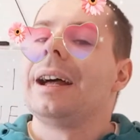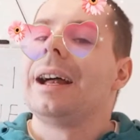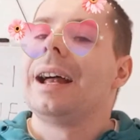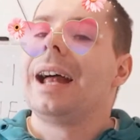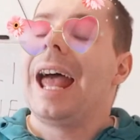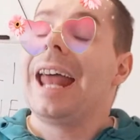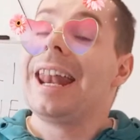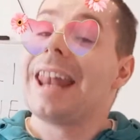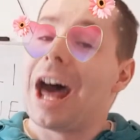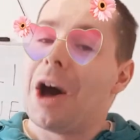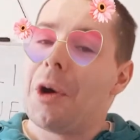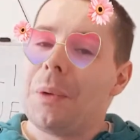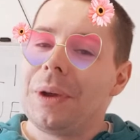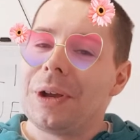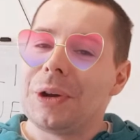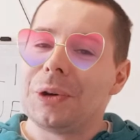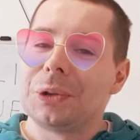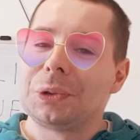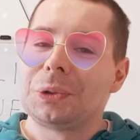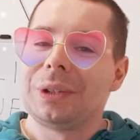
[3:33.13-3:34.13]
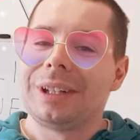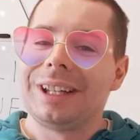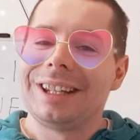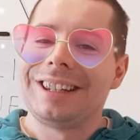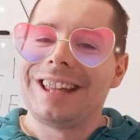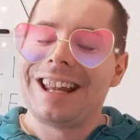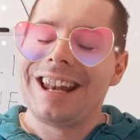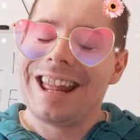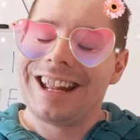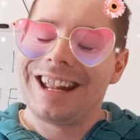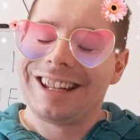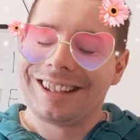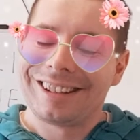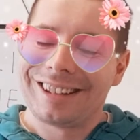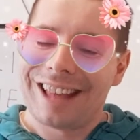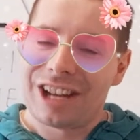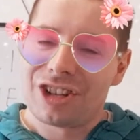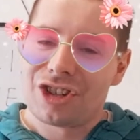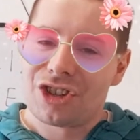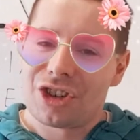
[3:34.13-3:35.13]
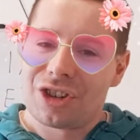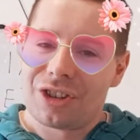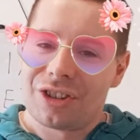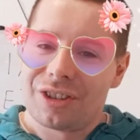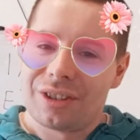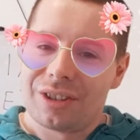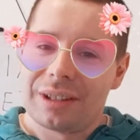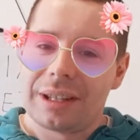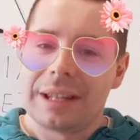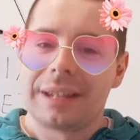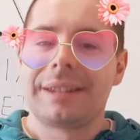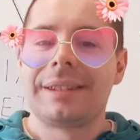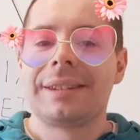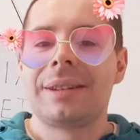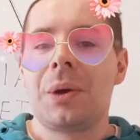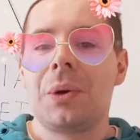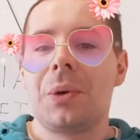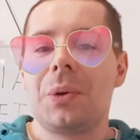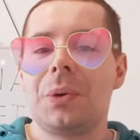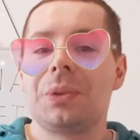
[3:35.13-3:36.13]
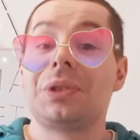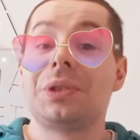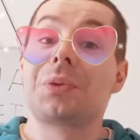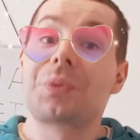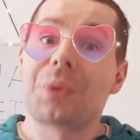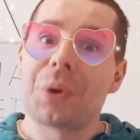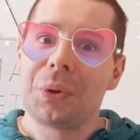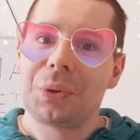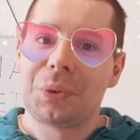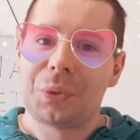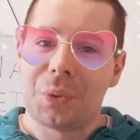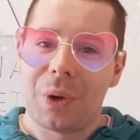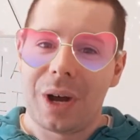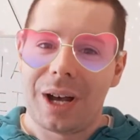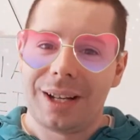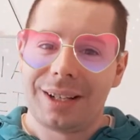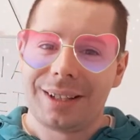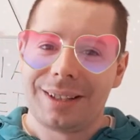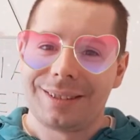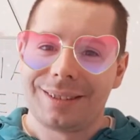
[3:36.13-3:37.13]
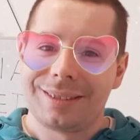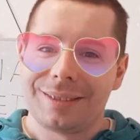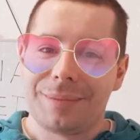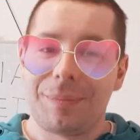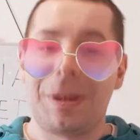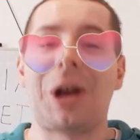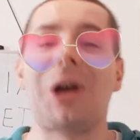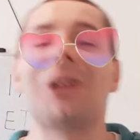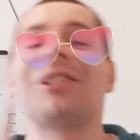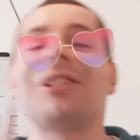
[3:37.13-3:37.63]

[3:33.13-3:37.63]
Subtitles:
And now we go to the delete section. So the rude one, because